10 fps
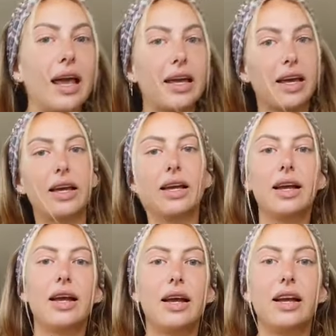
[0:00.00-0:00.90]
like,
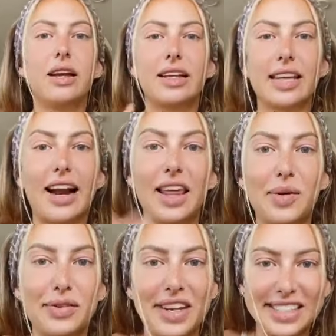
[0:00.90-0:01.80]
it's kind
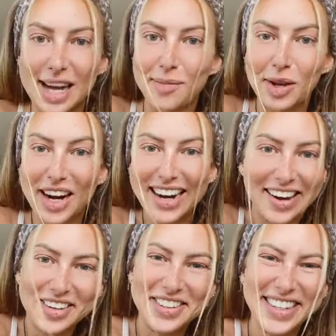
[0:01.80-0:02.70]
of like we're FaceTiming right
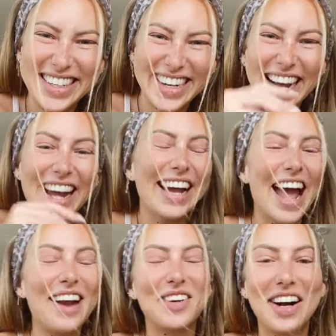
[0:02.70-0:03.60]
now
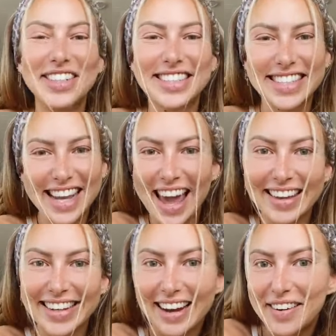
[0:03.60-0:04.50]
and we're all just like
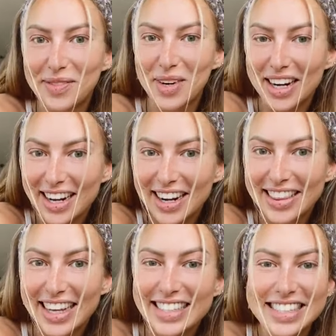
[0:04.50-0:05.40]
hanging out and working
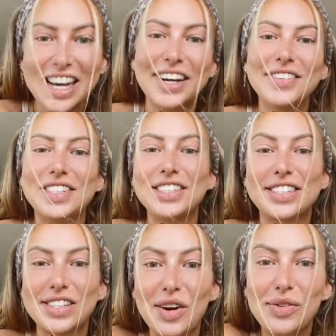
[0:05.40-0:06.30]
on this, which
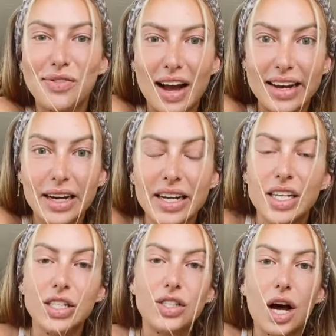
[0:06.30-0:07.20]
is so fun.
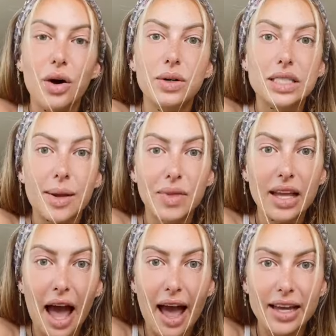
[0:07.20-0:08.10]
So
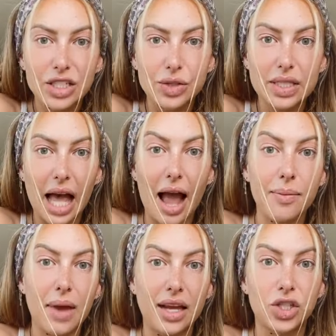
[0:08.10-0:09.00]
something I do is
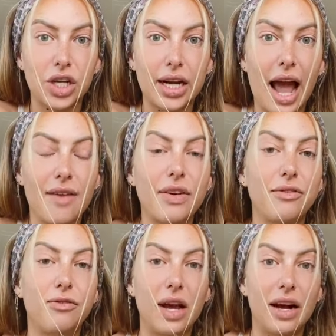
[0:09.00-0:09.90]
I make sure to have
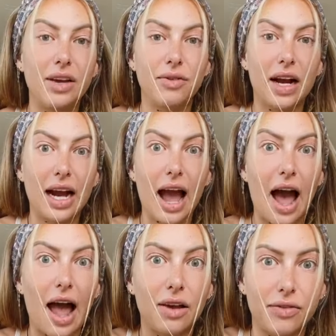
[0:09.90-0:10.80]
a very, very
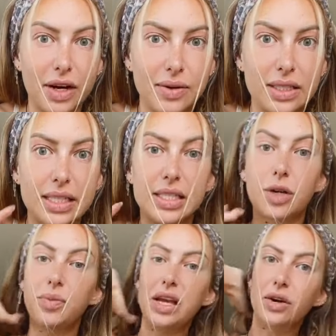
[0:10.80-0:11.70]
high
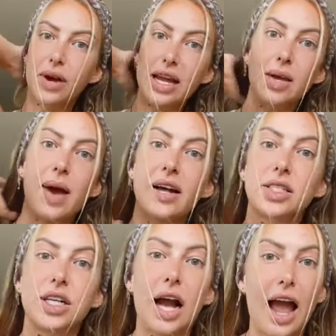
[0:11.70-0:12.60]
frequency. So being a Reiki
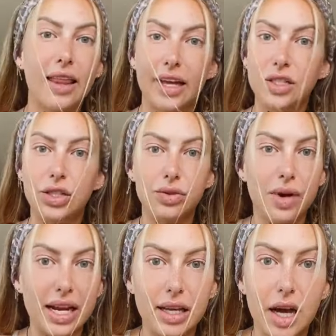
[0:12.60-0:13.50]
master, I like
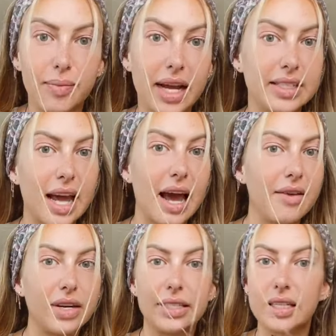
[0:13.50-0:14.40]
do Reiki on my
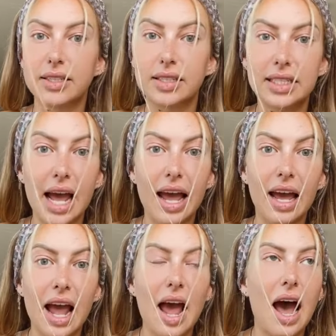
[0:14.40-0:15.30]
day every single
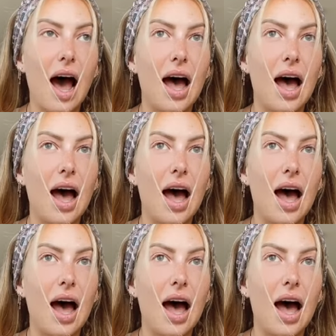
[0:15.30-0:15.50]
day.